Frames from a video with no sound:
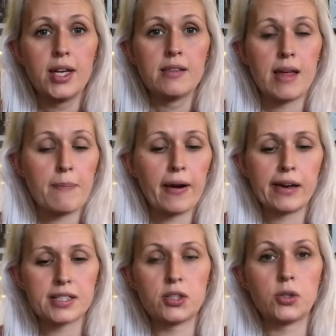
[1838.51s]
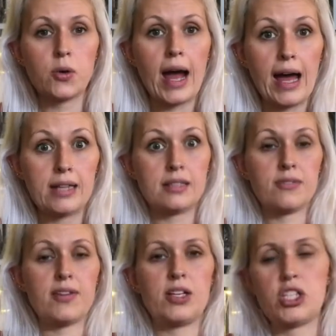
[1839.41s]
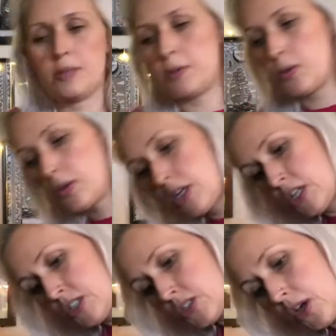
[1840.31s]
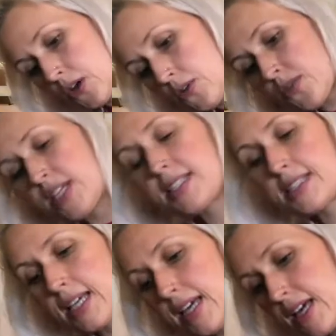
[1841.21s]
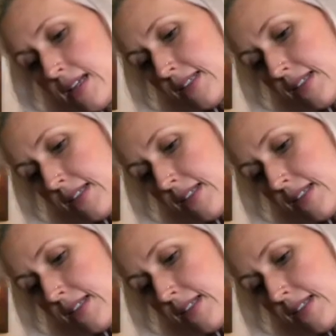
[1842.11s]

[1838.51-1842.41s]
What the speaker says: They're practical and fashionable. So this is,